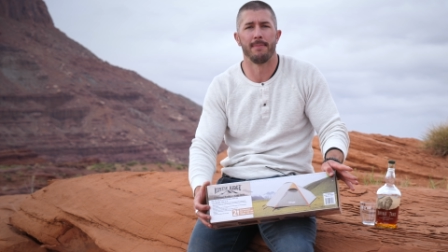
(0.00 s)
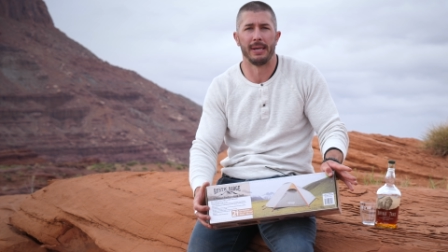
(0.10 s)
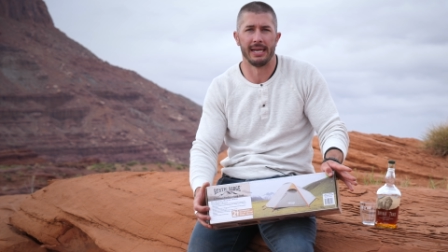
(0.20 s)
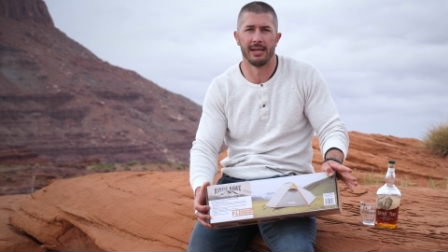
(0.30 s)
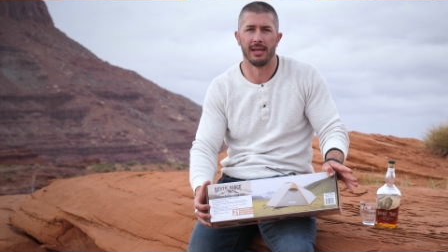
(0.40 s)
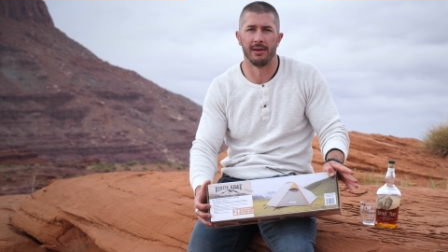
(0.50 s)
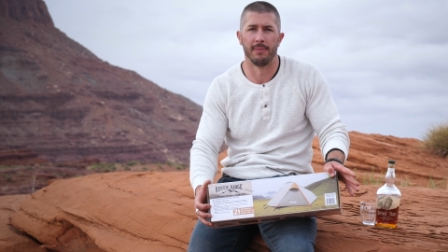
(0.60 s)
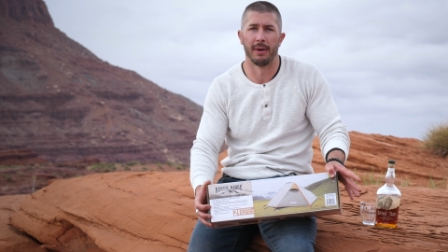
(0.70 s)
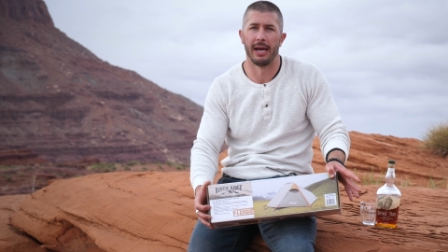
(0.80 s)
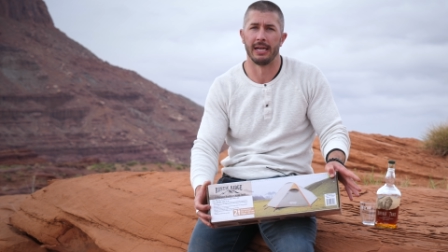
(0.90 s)
opinion and
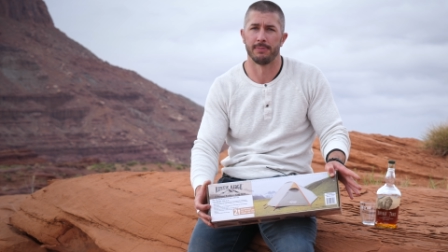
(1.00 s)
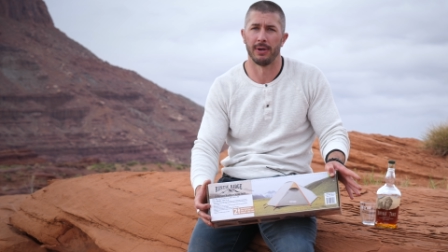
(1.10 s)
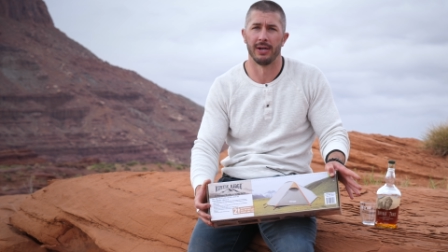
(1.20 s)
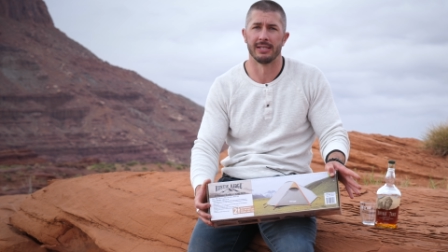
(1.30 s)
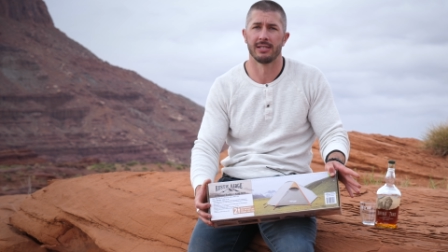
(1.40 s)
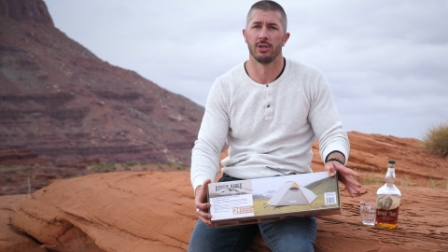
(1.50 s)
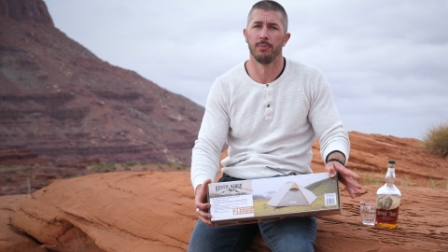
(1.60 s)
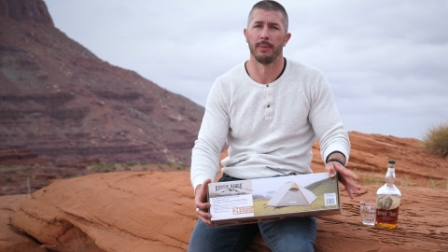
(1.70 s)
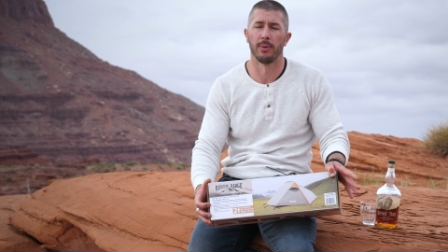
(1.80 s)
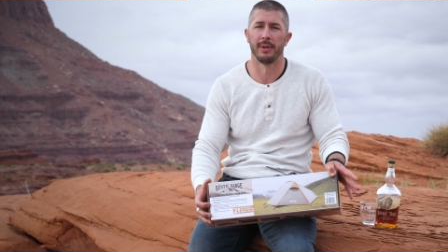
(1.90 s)
in my experience, two
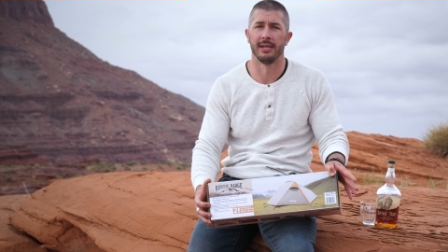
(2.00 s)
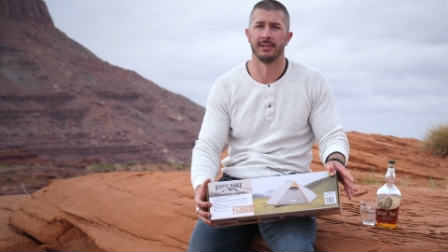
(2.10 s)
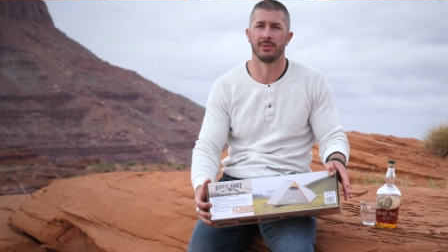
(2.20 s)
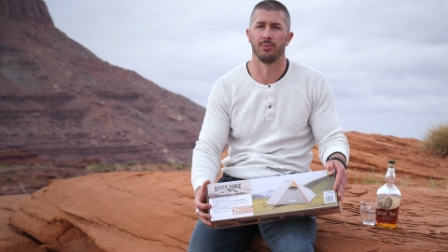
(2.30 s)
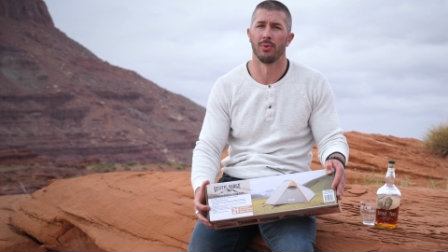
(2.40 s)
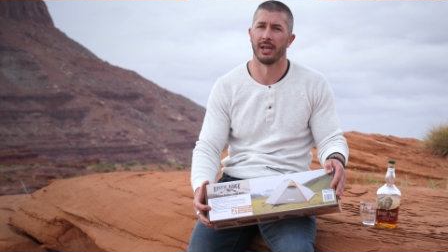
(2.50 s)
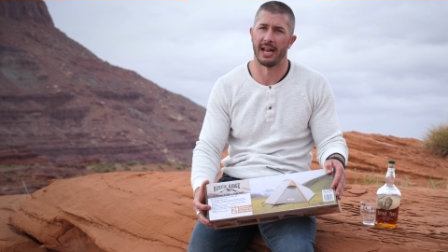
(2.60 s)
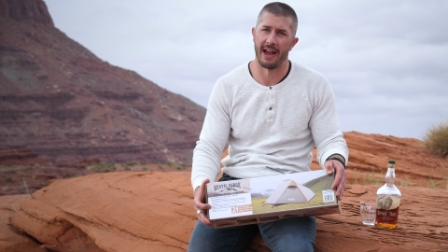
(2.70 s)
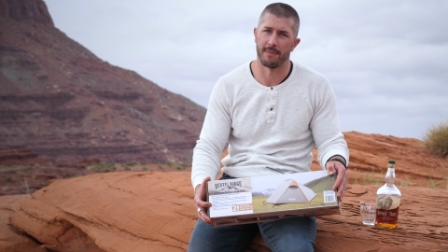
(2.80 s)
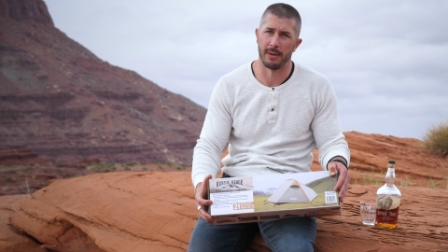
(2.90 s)
people means one and
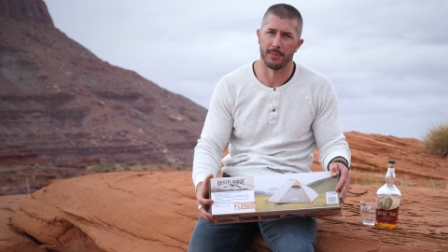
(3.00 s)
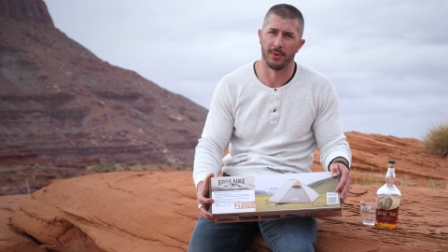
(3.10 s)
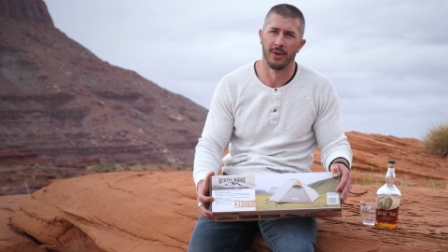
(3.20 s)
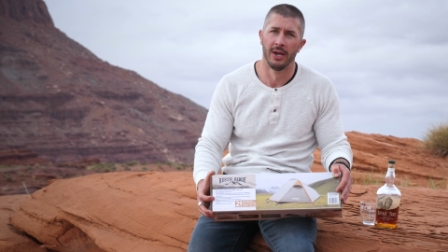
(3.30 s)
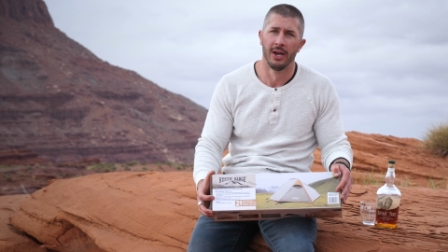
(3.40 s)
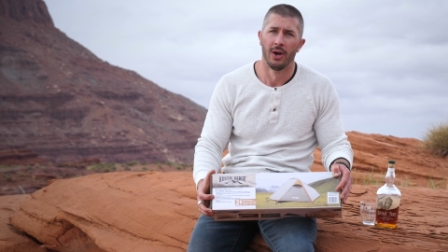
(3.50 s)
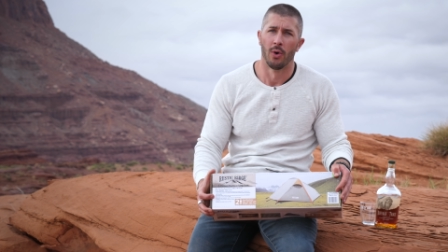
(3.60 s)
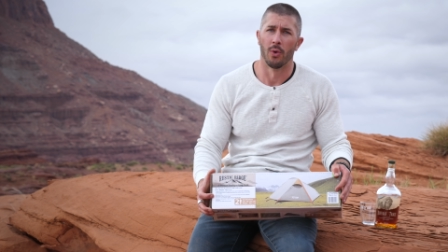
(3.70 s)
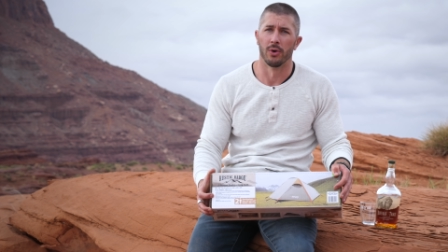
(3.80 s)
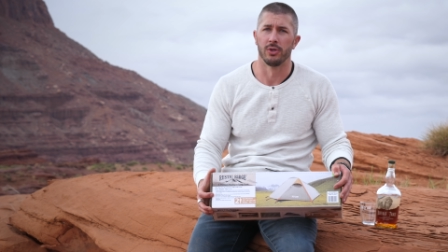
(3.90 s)
a half people
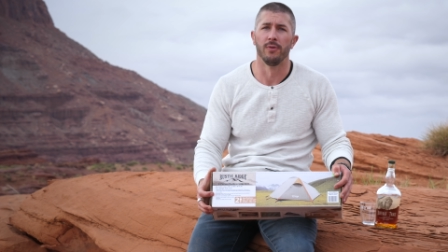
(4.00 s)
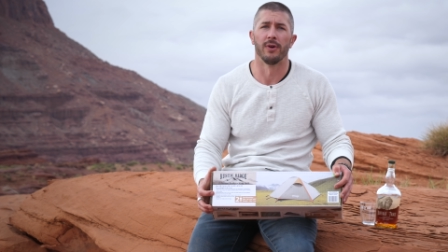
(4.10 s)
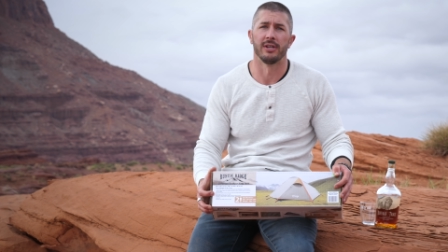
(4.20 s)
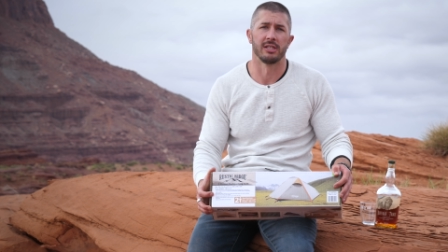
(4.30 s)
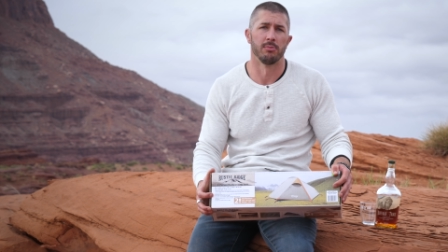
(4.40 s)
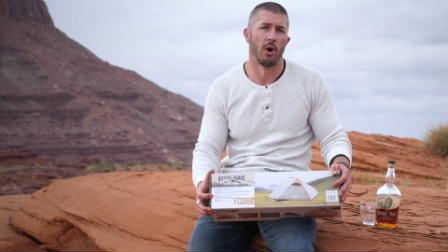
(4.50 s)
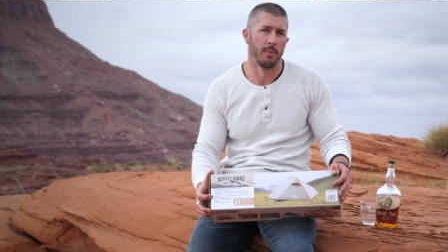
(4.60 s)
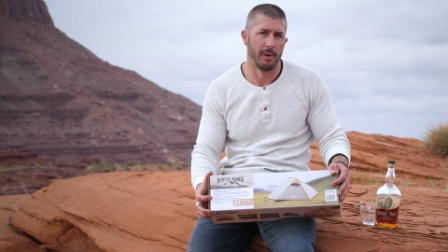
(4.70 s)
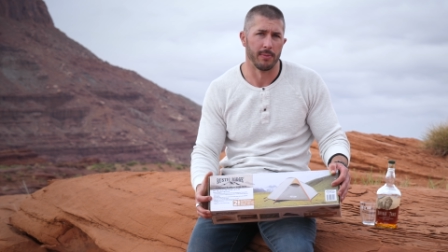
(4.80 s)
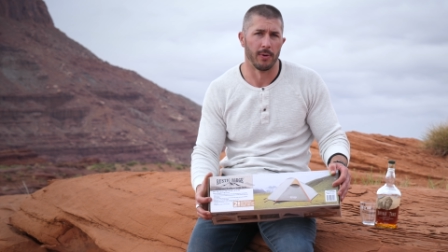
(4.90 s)
or two very
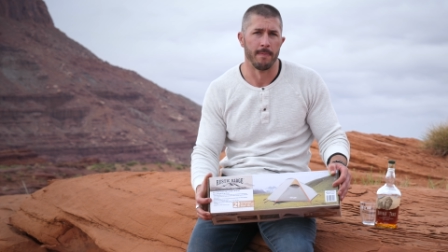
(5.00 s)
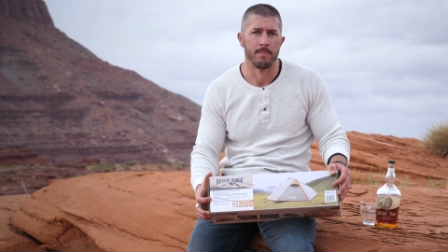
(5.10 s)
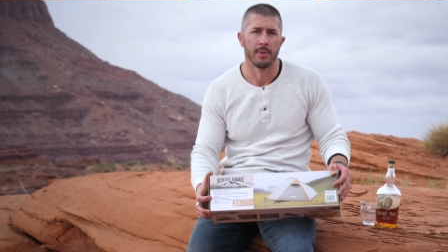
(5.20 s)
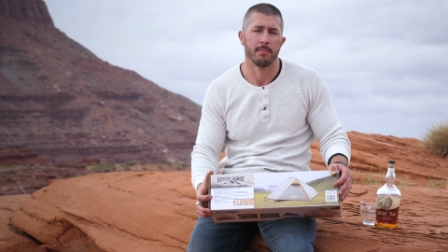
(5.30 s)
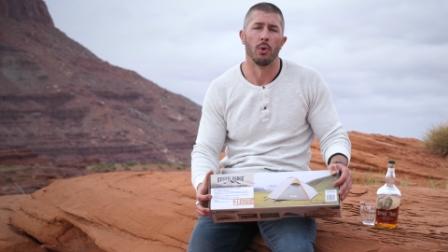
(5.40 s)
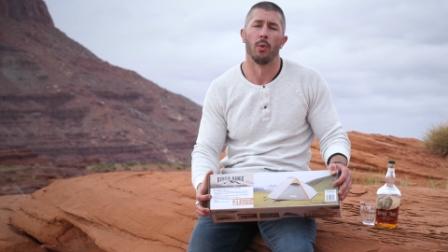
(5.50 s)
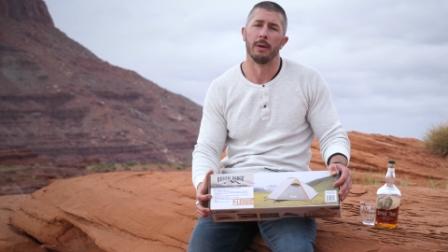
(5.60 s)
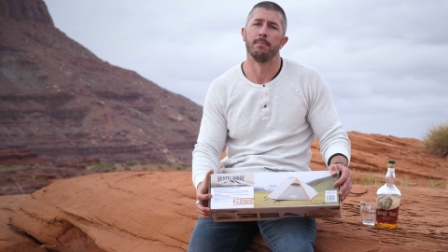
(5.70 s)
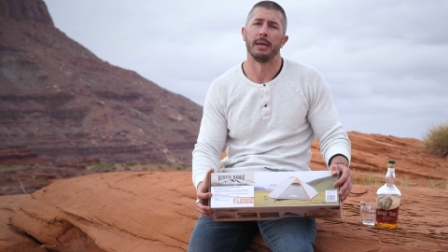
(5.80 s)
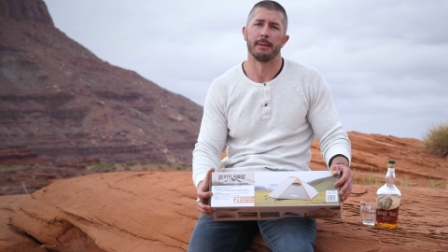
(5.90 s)
small people, but
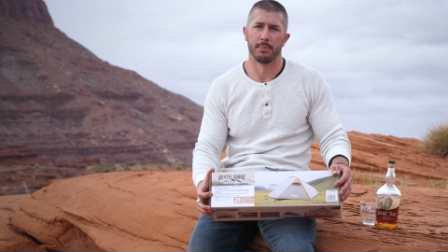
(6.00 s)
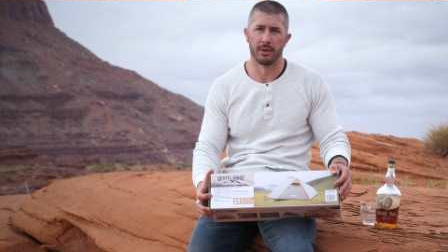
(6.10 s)
one big